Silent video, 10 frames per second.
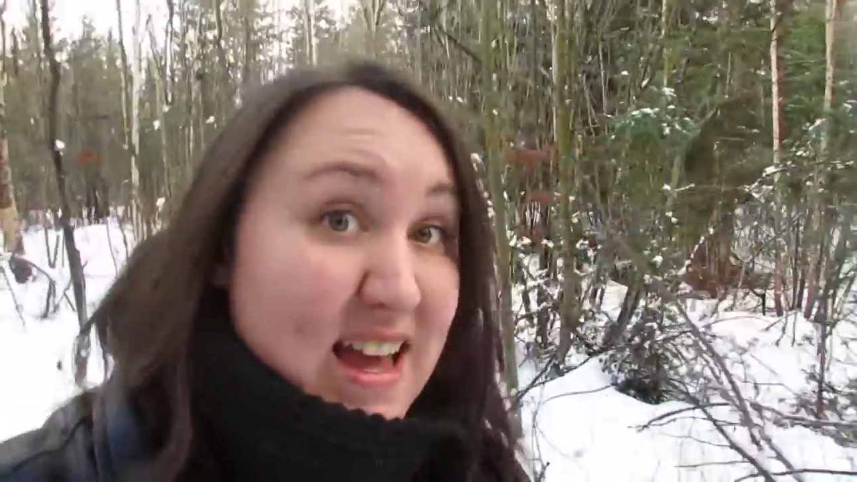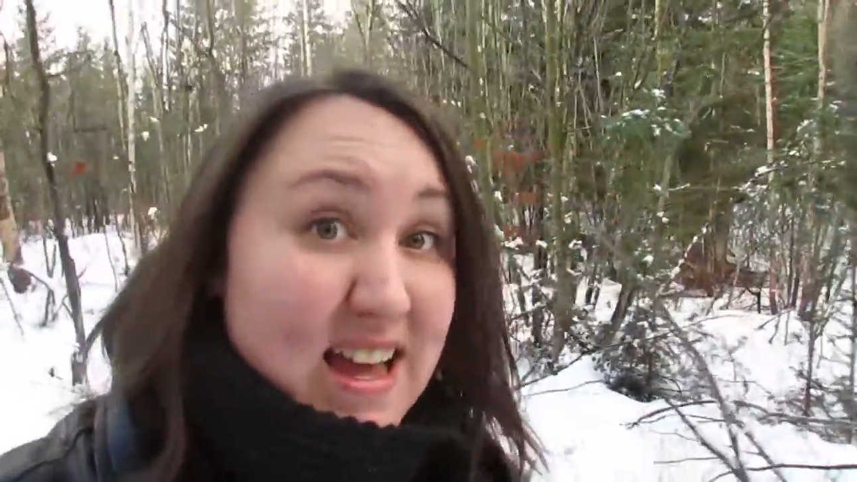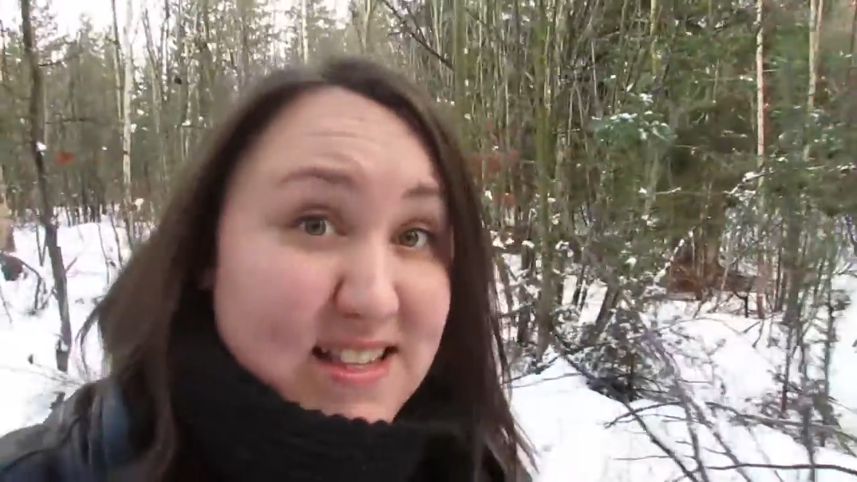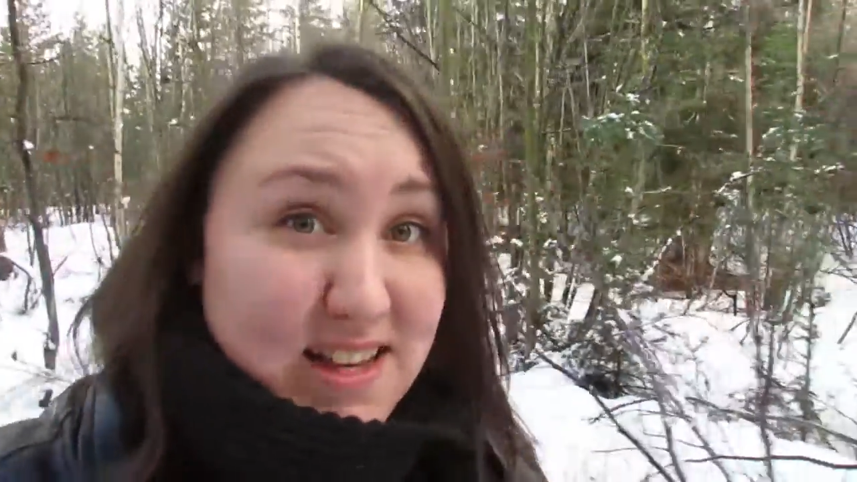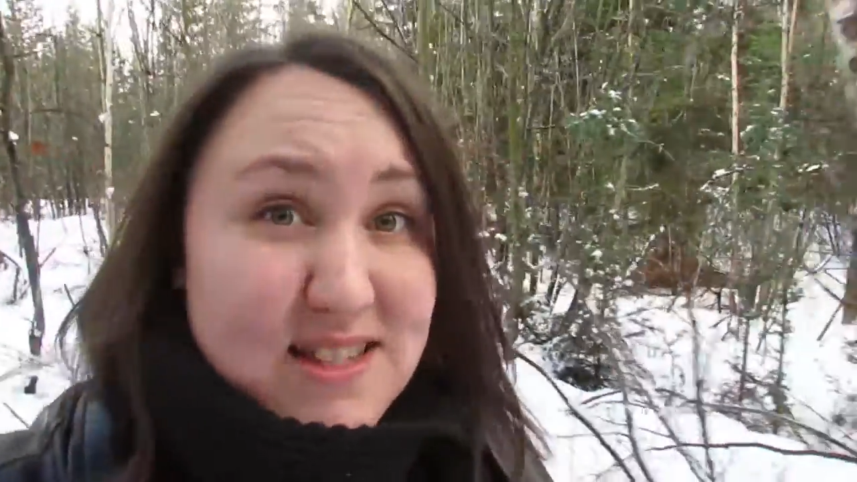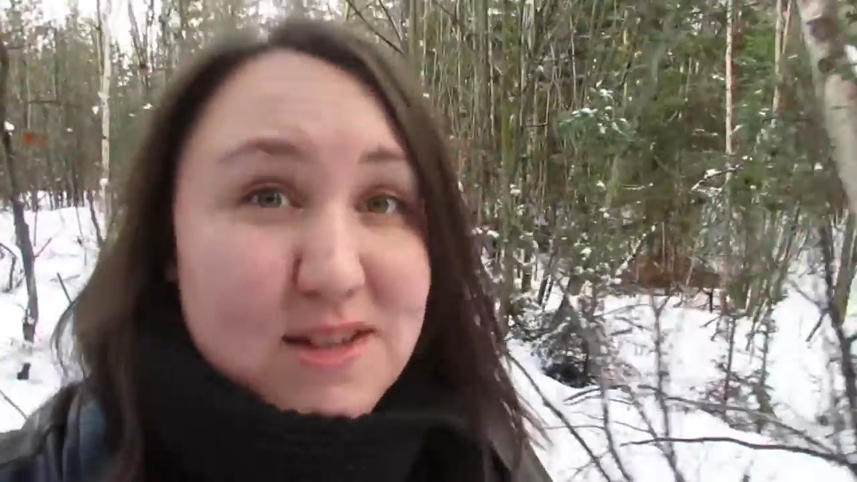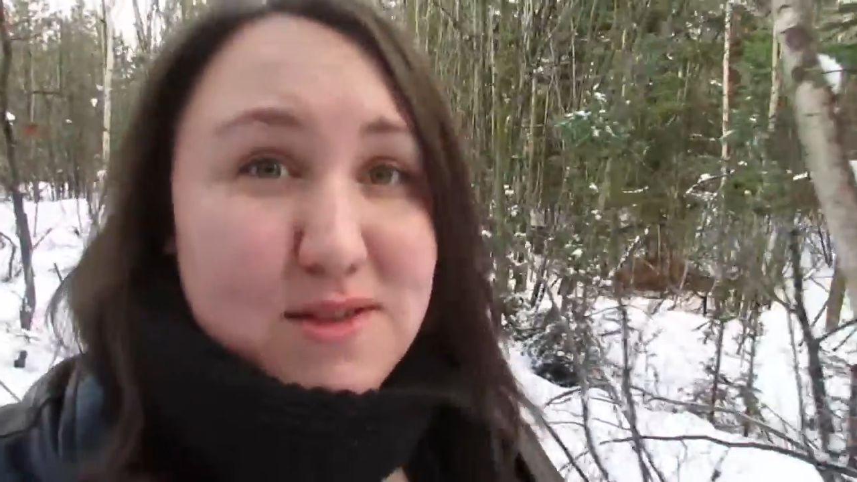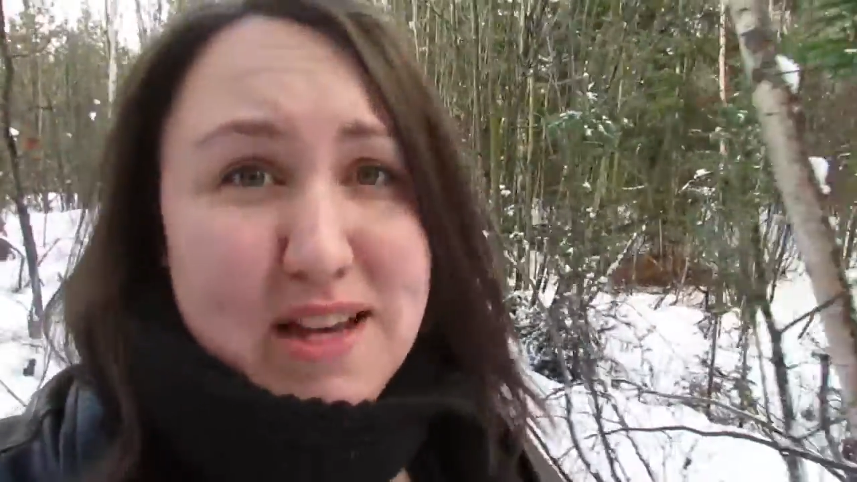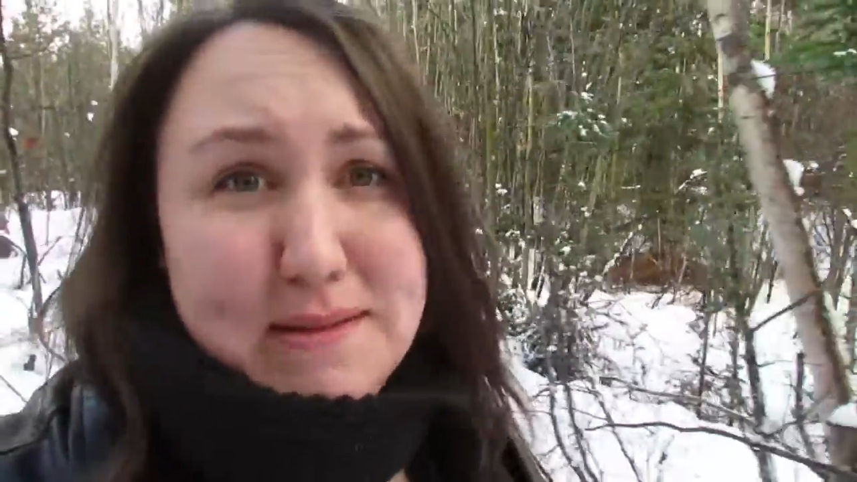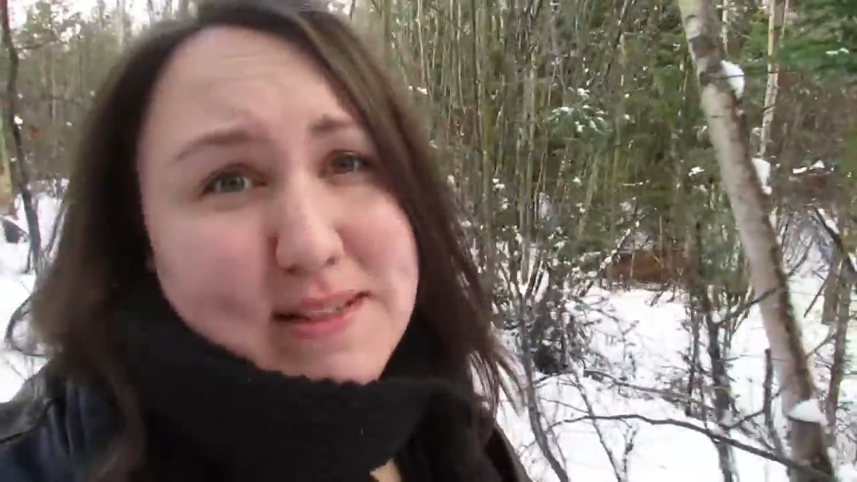it's also
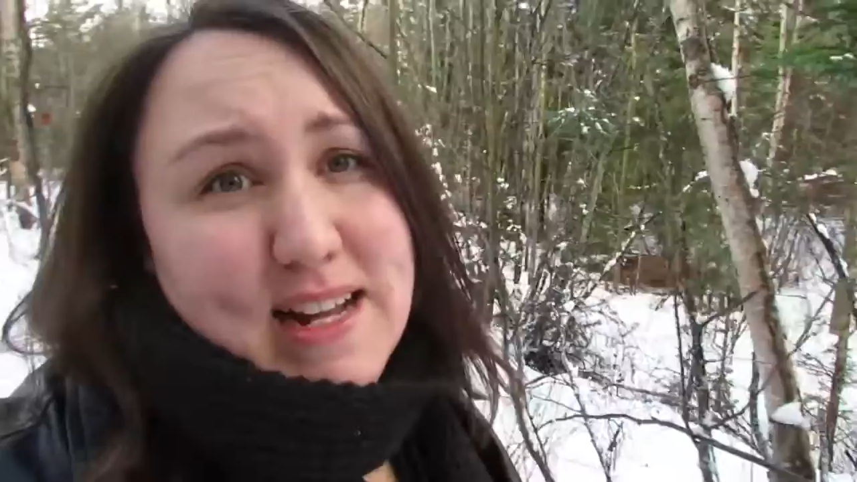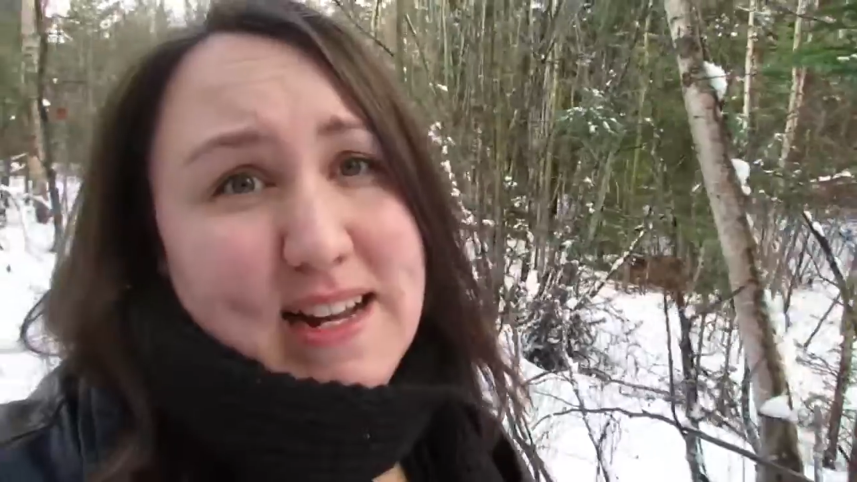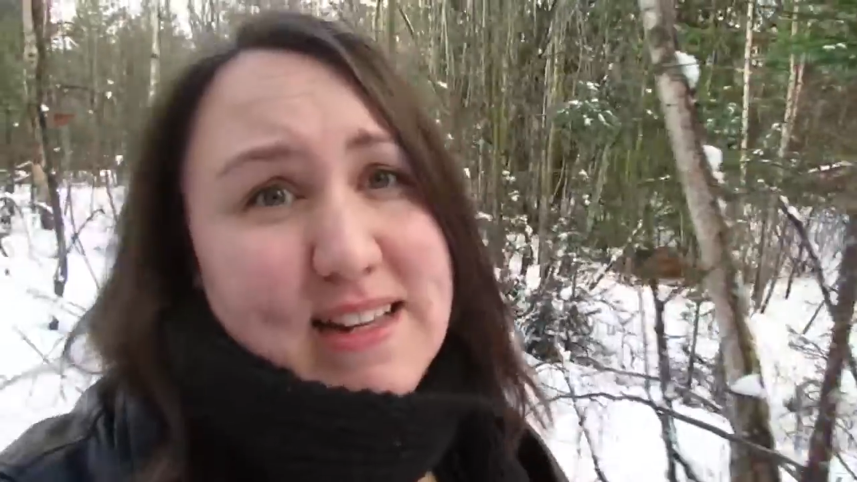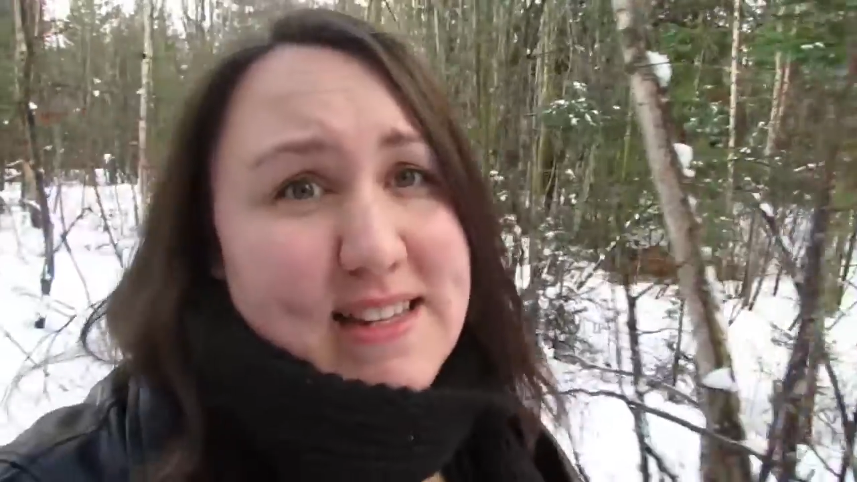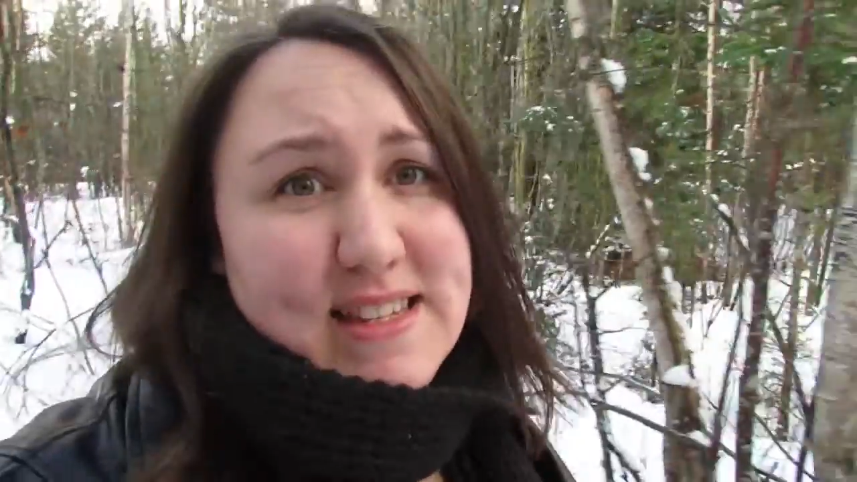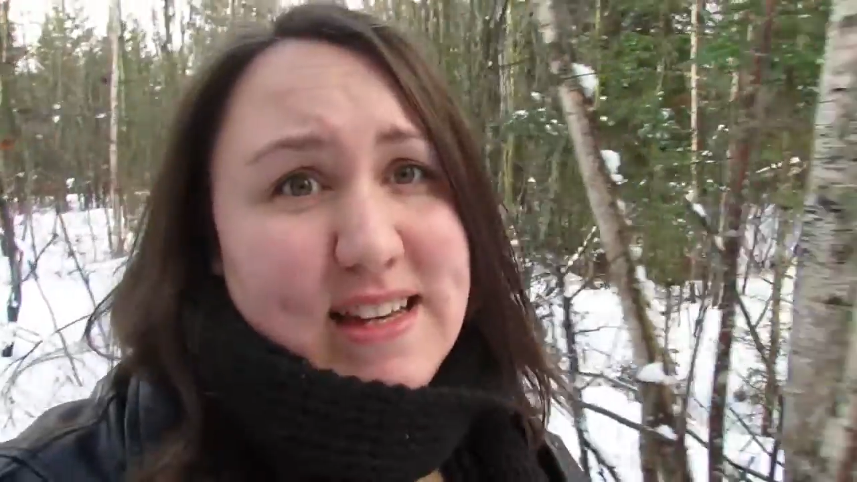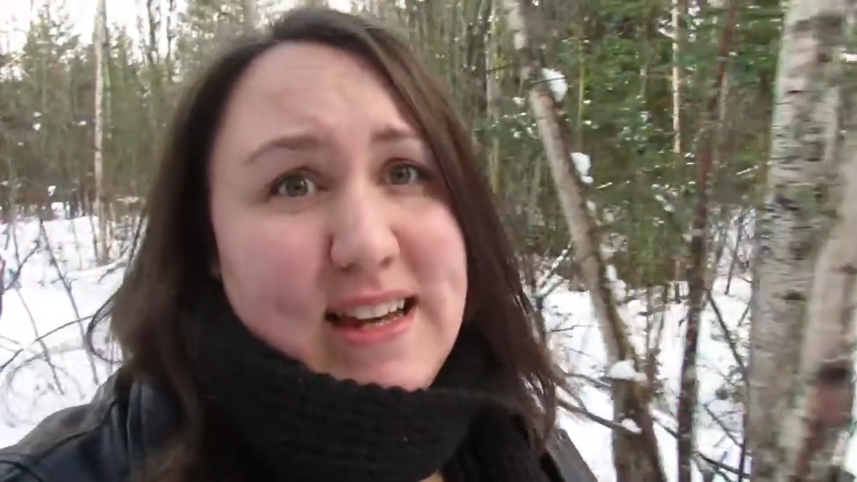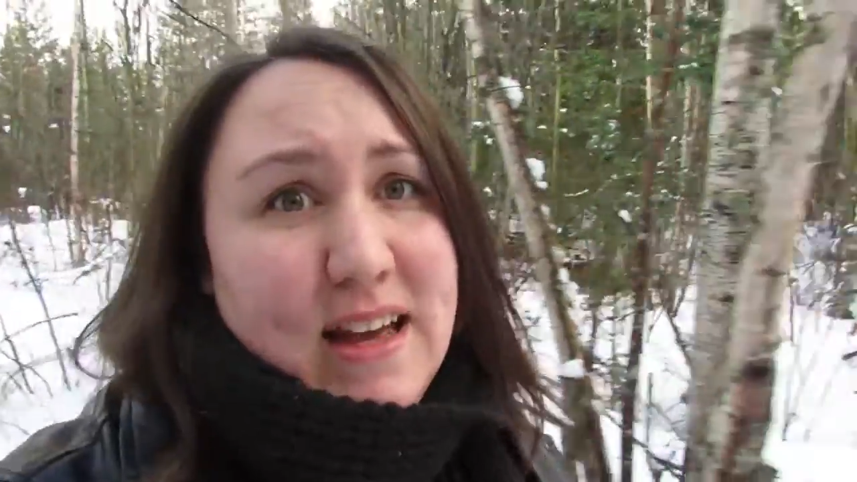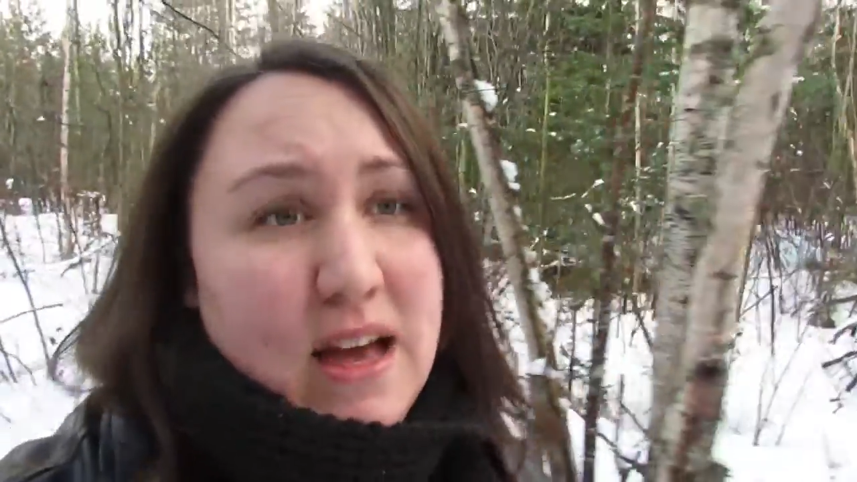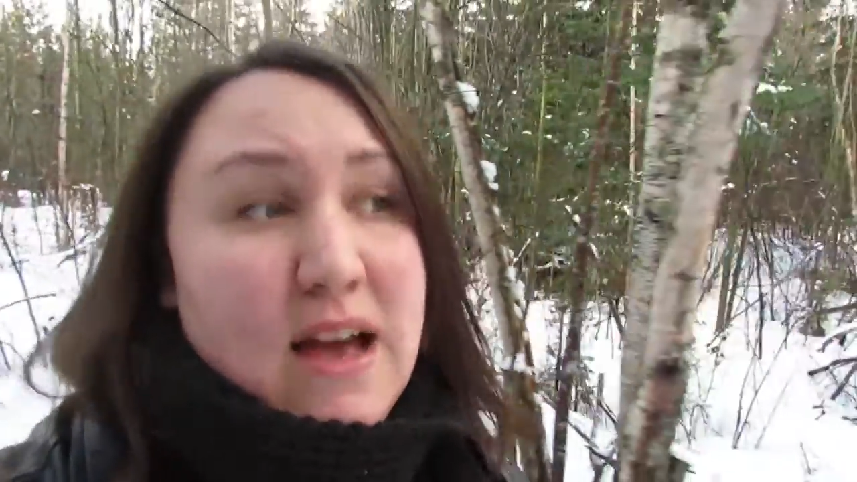simultaneously